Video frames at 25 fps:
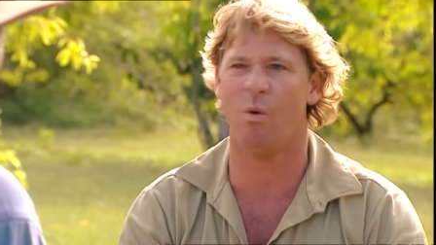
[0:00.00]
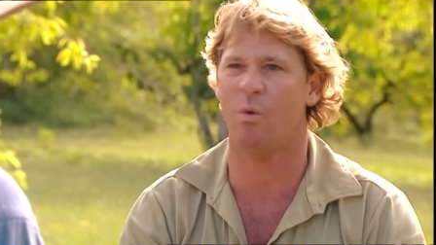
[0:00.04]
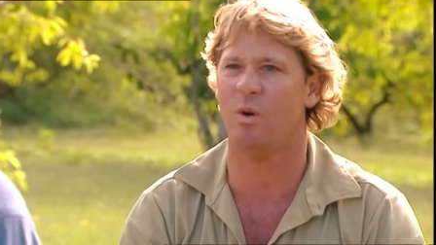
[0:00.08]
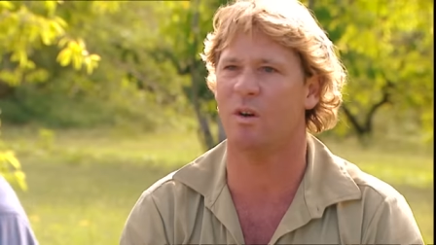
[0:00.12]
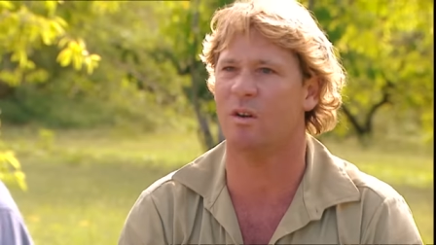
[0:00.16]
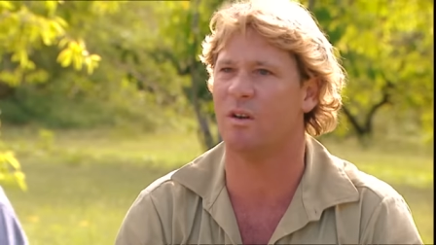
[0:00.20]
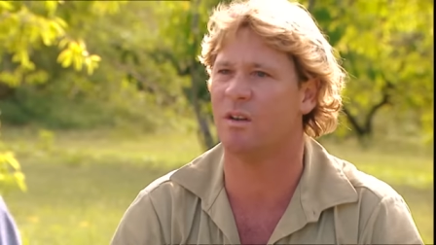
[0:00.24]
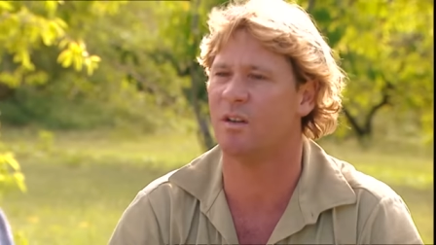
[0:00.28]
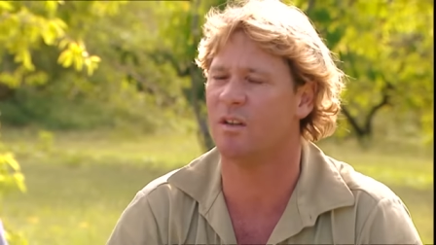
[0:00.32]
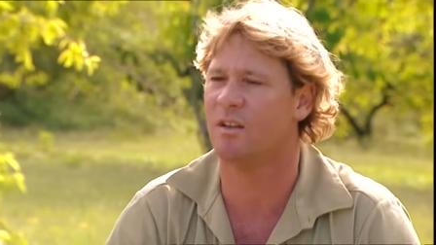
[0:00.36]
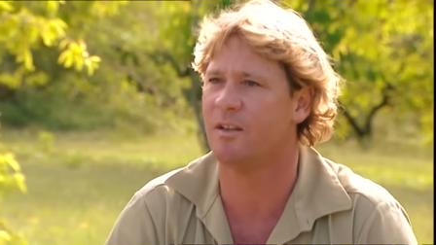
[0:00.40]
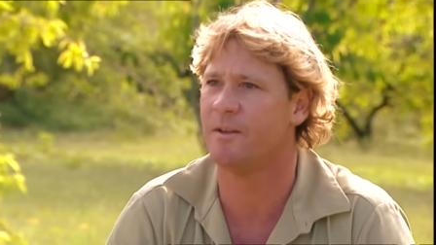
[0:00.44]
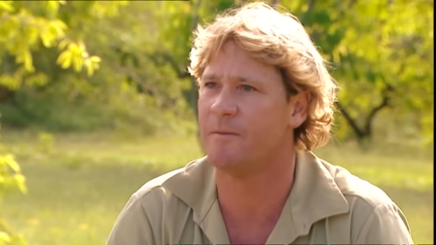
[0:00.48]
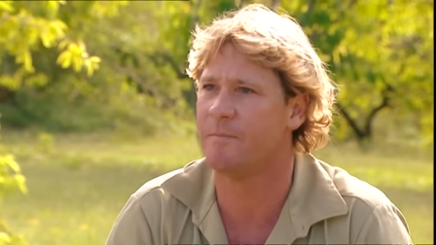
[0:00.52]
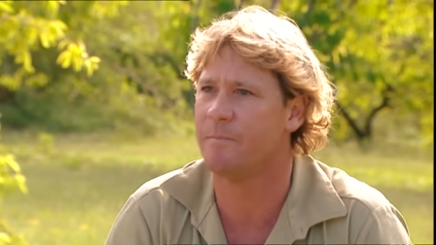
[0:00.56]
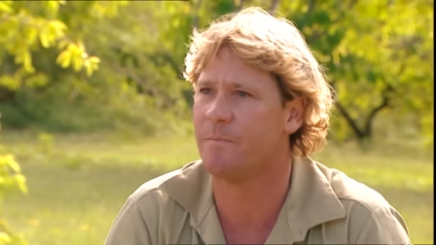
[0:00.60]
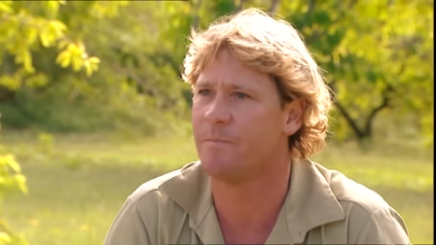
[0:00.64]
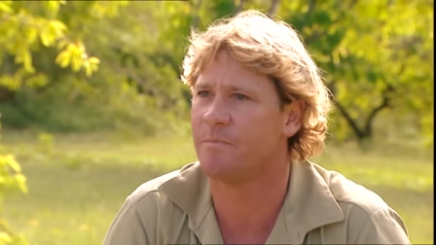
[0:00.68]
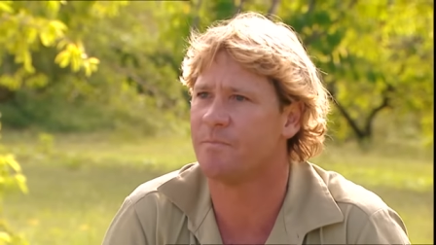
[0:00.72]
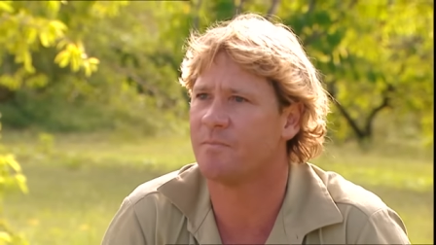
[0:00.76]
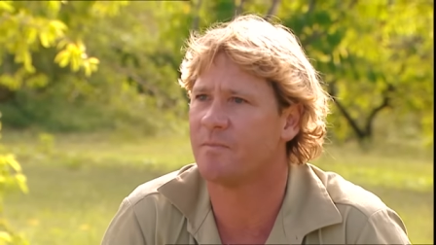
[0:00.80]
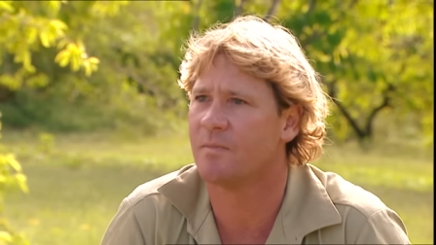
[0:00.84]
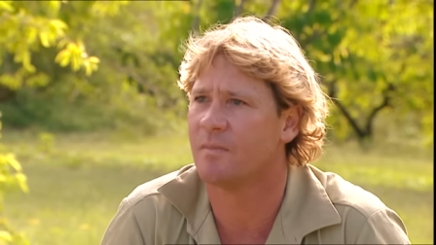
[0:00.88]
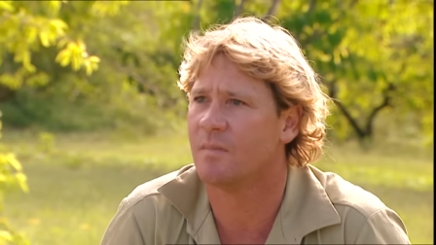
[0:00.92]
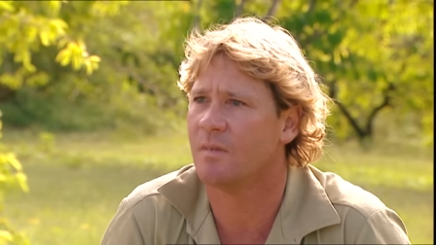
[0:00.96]
you're giving me
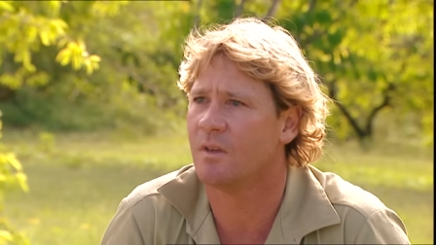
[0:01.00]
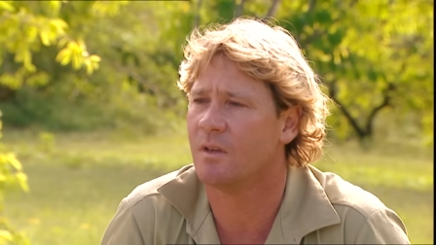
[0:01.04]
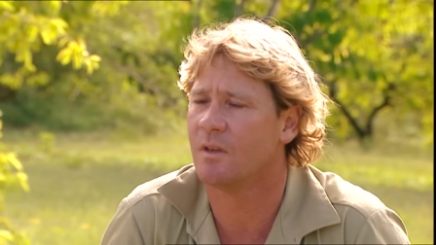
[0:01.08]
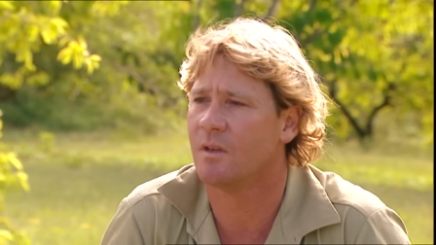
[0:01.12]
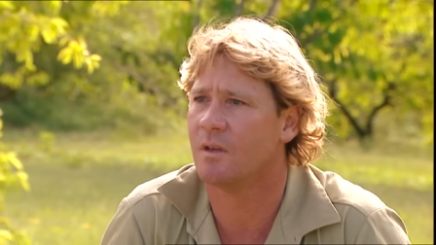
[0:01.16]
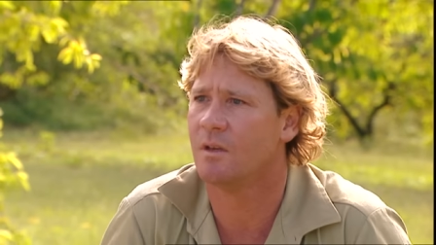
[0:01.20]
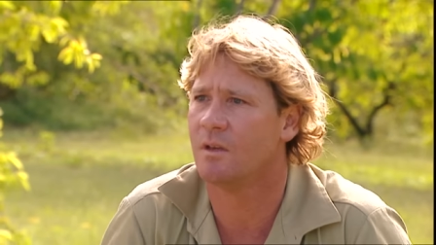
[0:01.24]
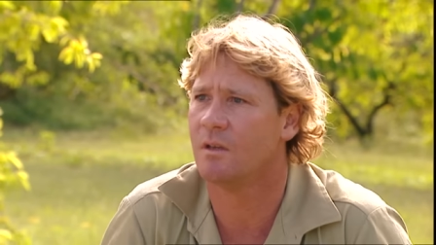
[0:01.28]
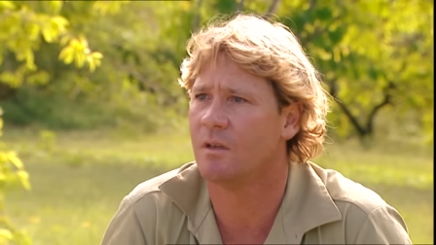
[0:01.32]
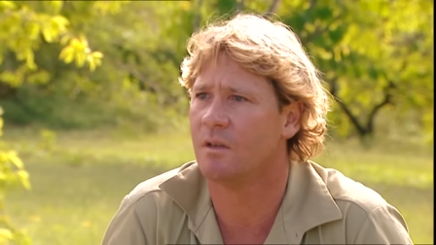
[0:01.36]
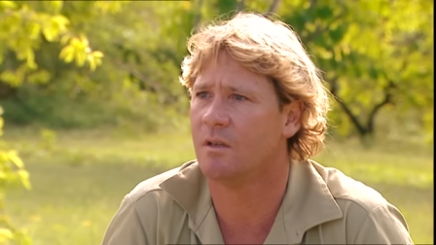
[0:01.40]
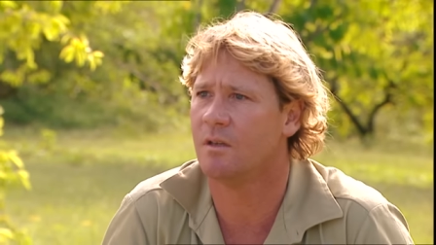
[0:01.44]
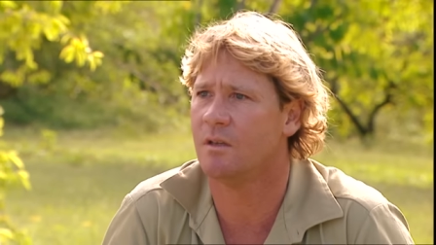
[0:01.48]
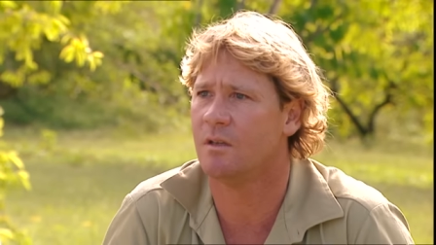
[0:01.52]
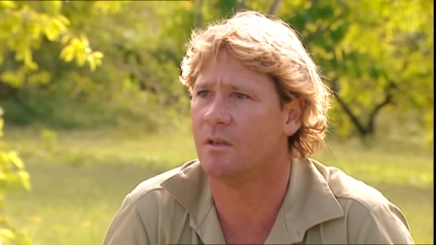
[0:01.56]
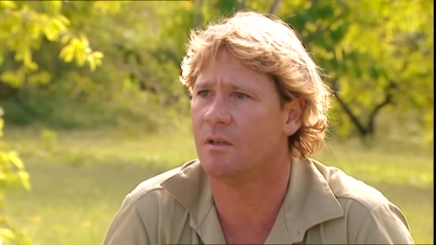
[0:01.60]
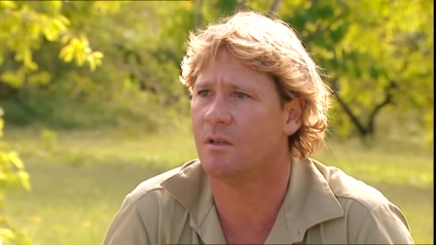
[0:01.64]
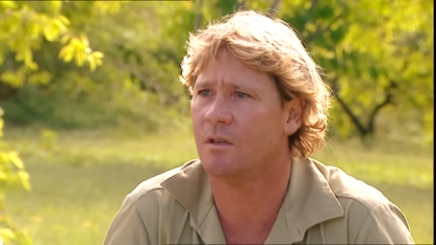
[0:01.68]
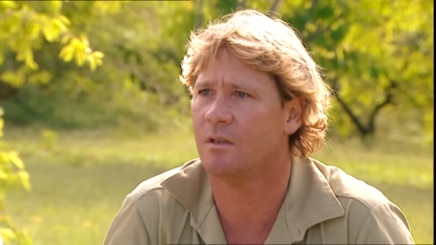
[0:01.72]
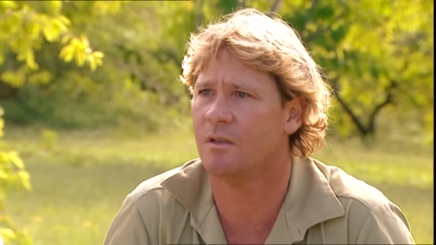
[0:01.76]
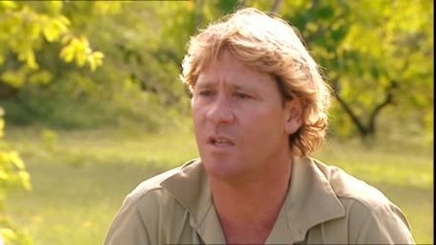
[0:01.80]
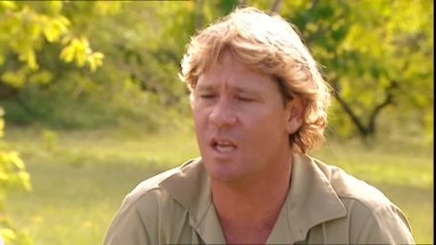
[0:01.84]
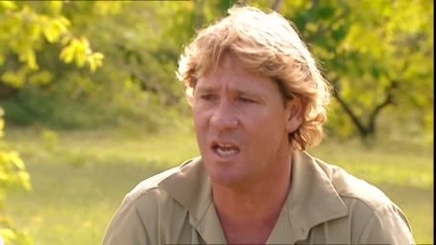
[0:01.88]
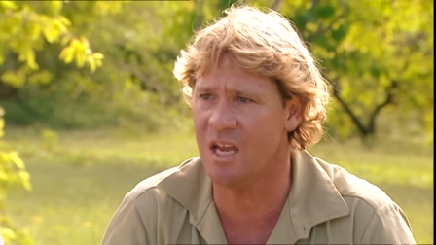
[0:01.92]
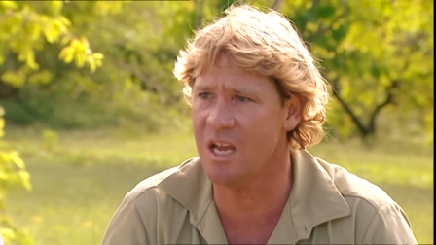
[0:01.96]
now,
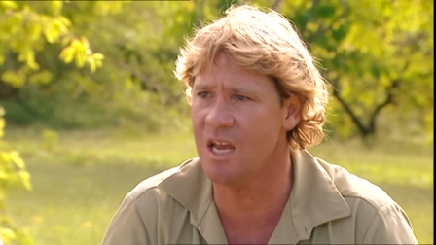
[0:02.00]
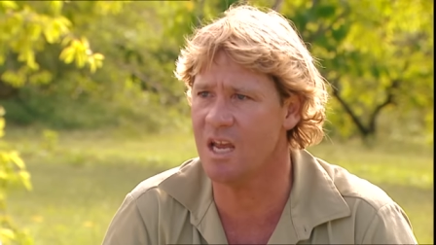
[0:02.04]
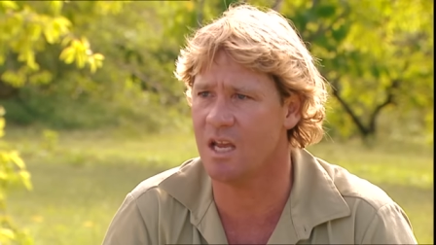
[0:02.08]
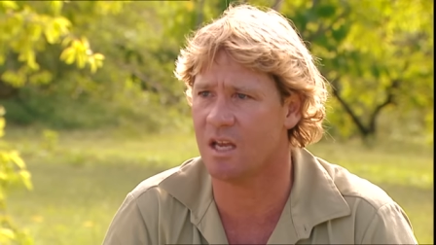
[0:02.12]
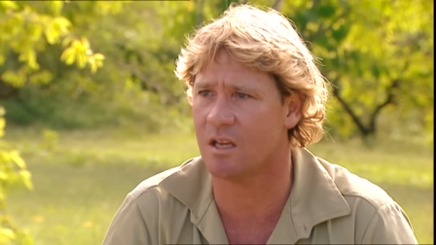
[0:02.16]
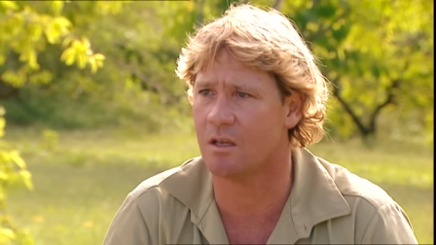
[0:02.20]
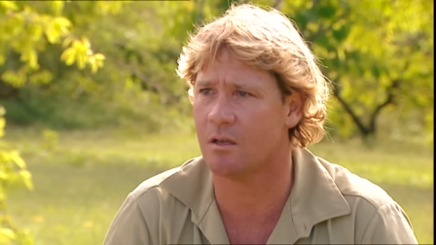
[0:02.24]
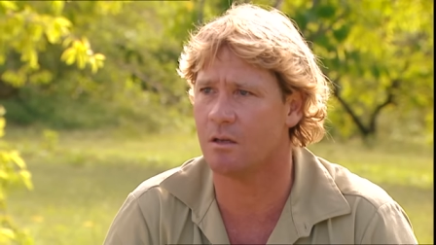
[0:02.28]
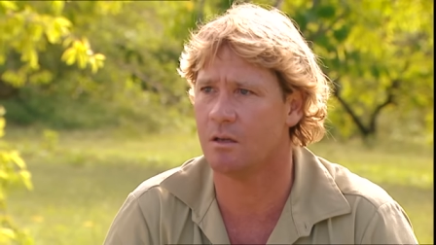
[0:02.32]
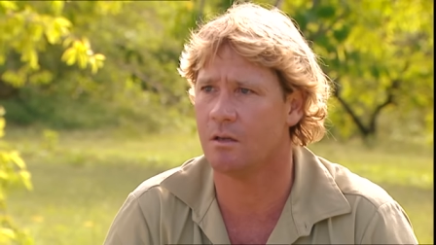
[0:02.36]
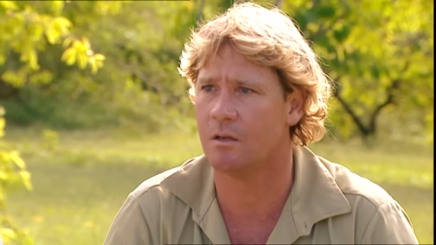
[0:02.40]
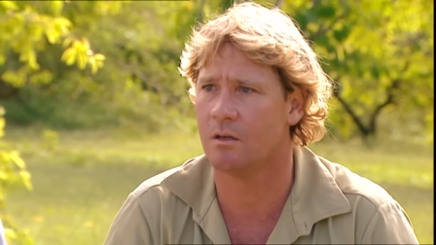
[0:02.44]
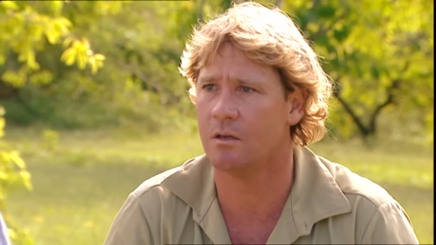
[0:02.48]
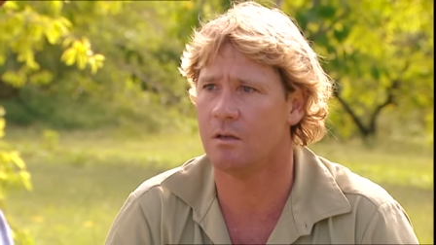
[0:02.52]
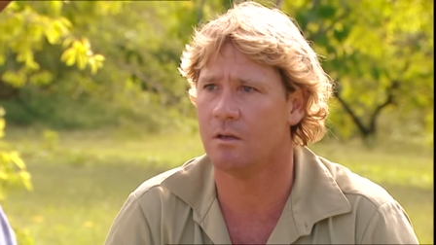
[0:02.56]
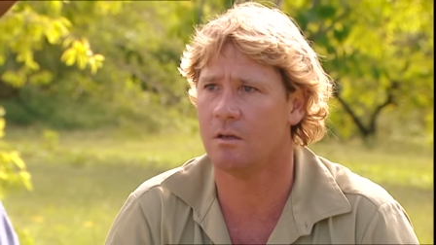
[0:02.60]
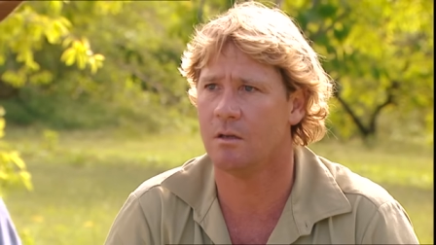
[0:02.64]
yeah, you.